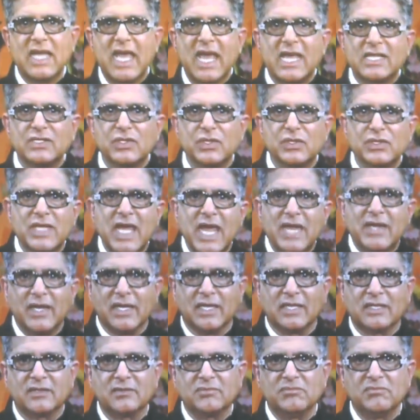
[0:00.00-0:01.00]
esoteric,
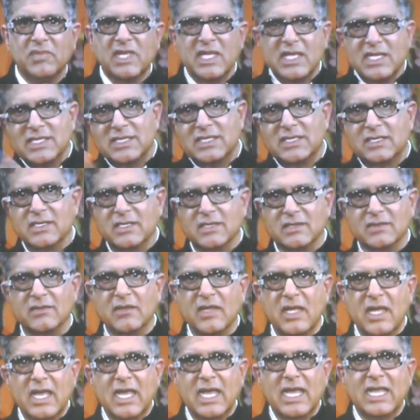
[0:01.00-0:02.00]
Eastern,
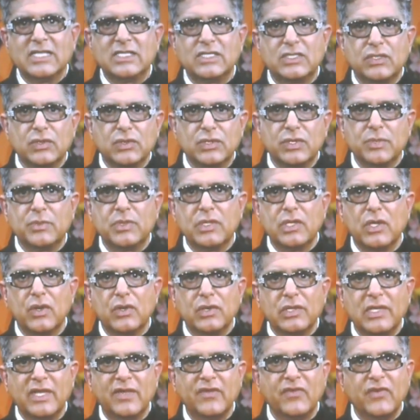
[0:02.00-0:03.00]
and suitable
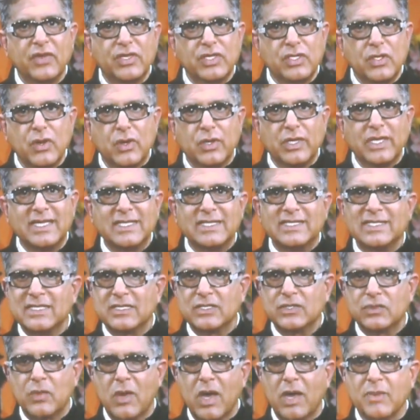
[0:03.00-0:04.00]
only for yogis and
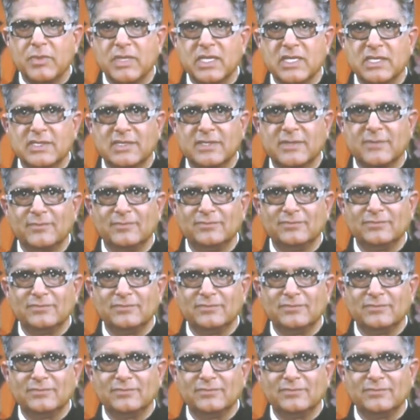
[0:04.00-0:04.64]
swamis.